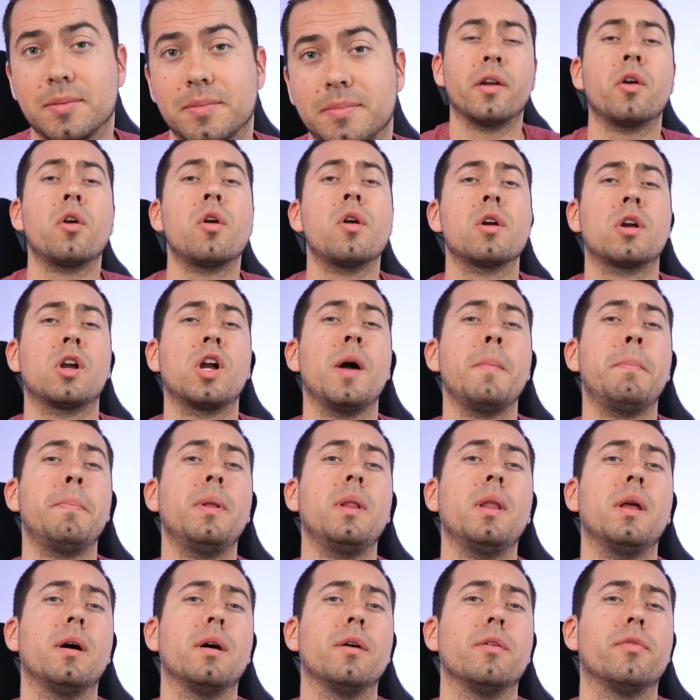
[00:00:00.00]
There are a
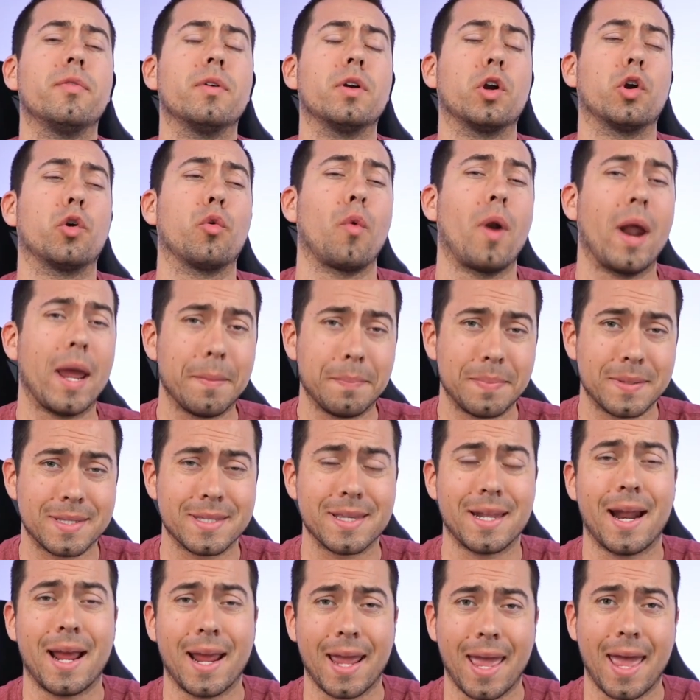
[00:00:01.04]
couple of gripes
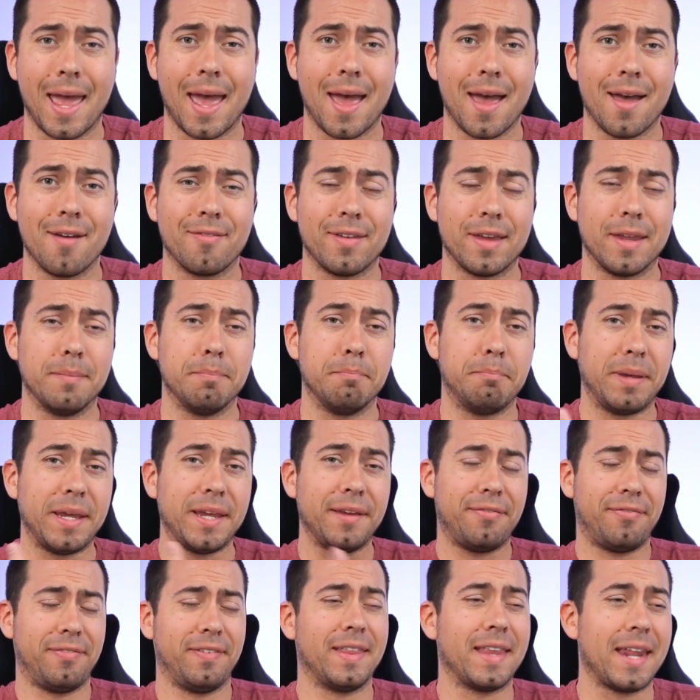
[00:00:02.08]
that I have and
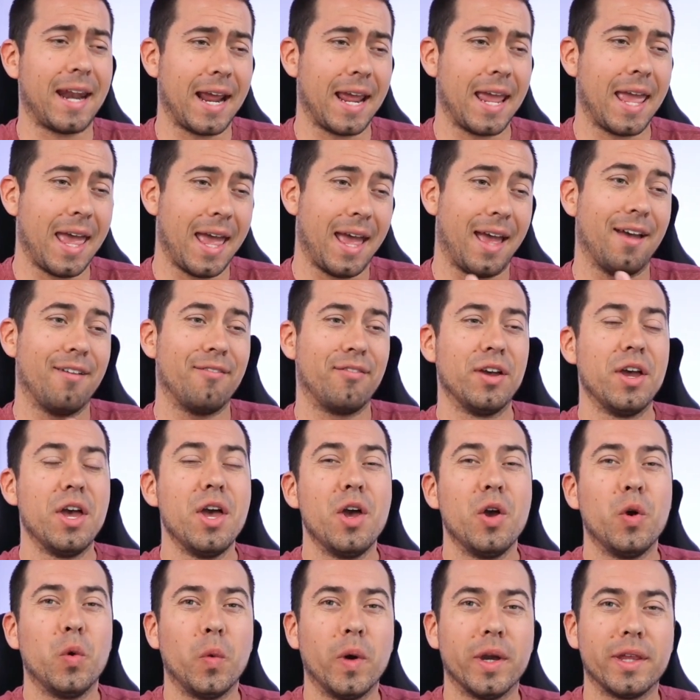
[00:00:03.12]
beef that I have
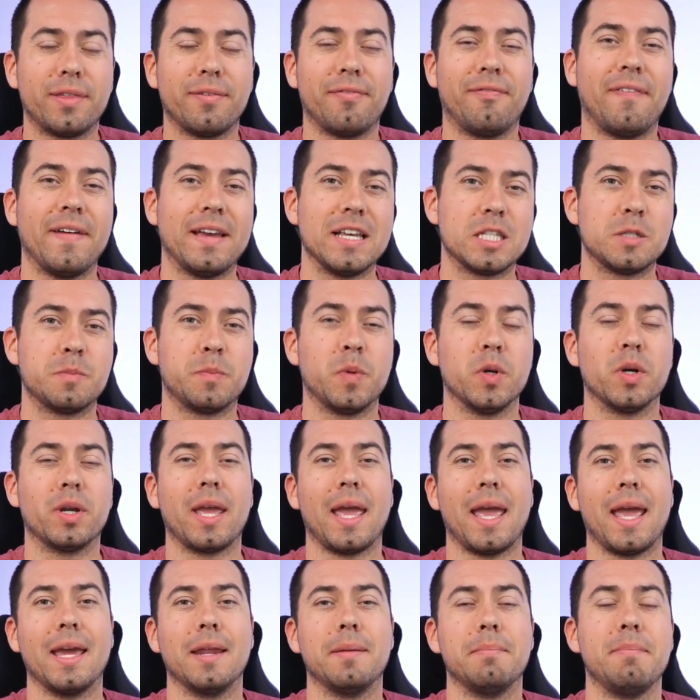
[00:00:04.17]
with Facebook
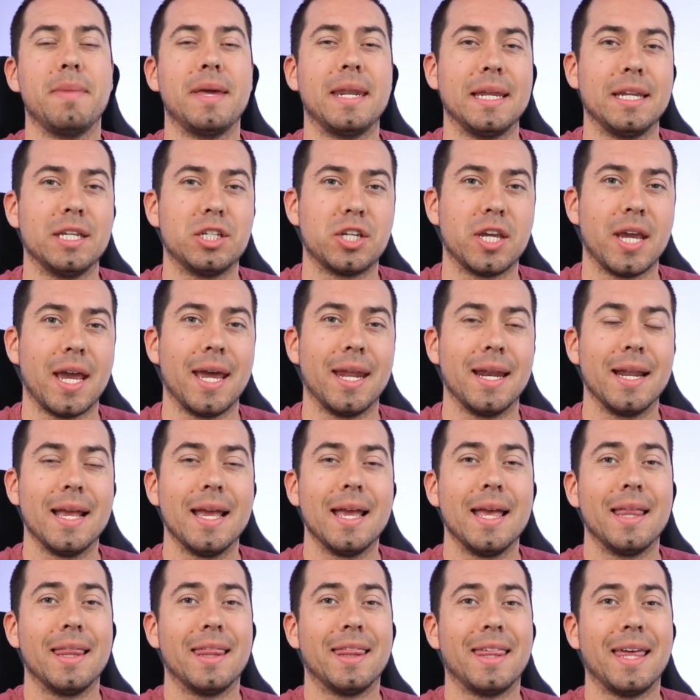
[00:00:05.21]
and ManyChat
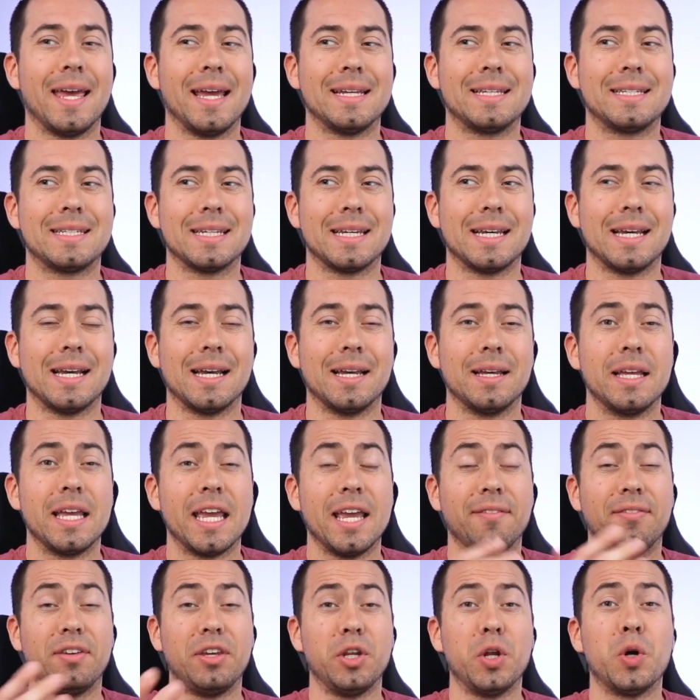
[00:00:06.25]
that uh,
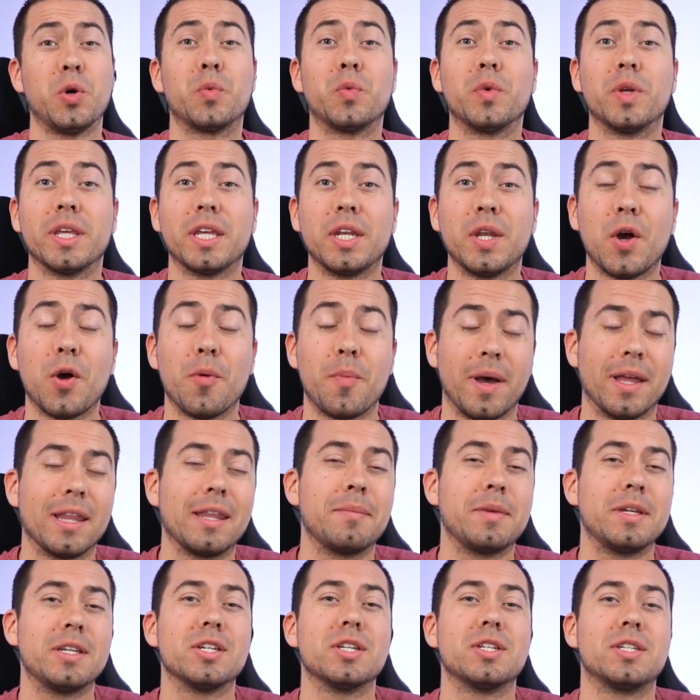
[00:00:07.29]
if you don't really know about,
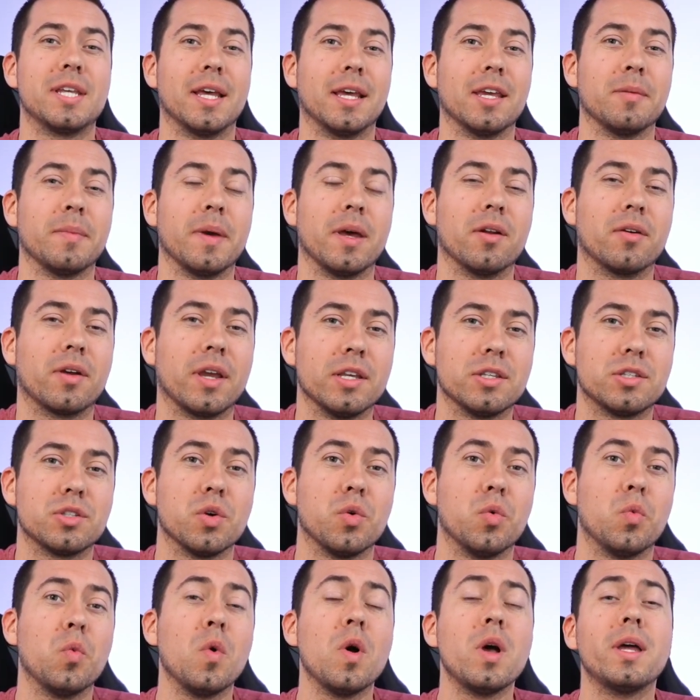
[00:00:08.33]
let me just tell you about. Okay,
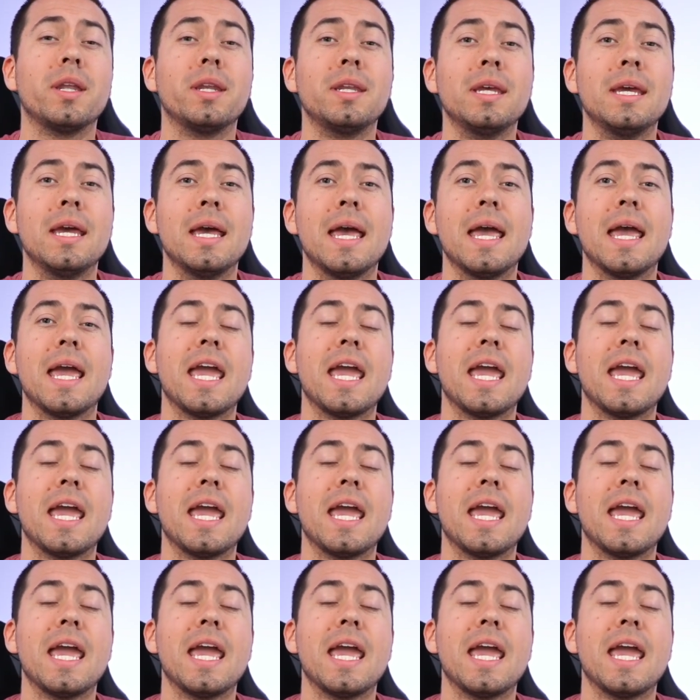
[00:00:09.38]
so one,